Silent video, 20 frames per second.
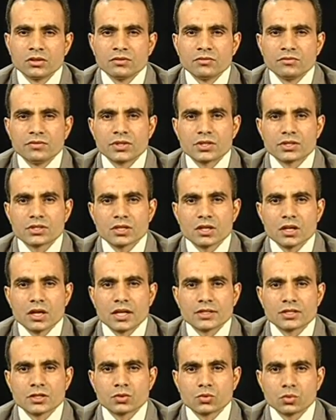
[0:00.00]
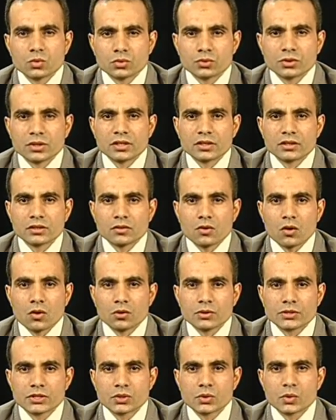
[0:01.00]
which is, as I told you earlier,
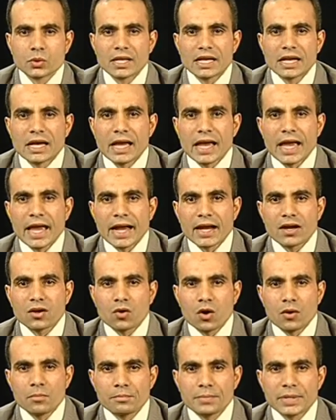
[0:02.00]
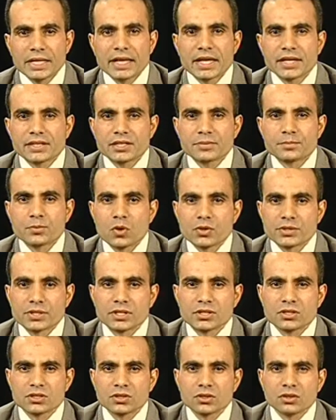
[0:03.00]
also a complicated
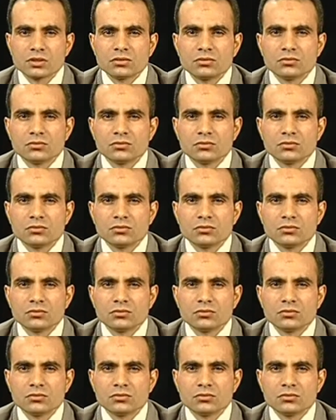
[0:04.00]
process,